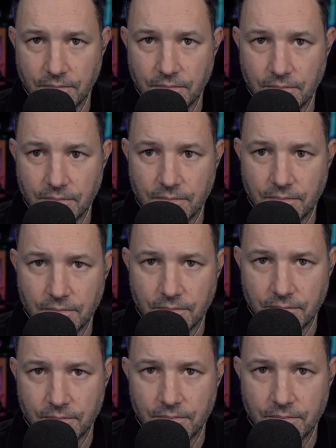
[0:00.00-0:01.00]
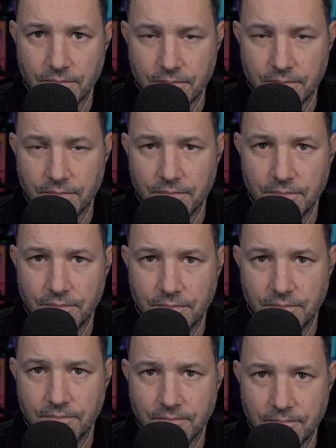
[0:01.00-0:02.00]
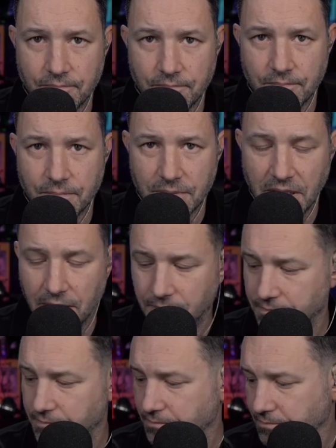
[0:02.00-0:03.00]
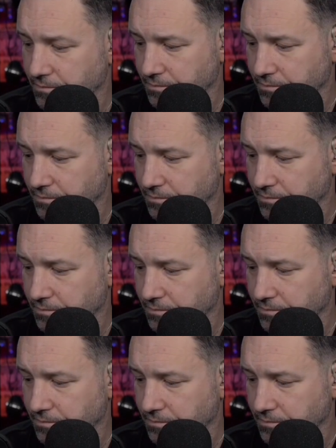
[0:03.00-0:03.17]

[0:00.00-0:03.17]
[no speech]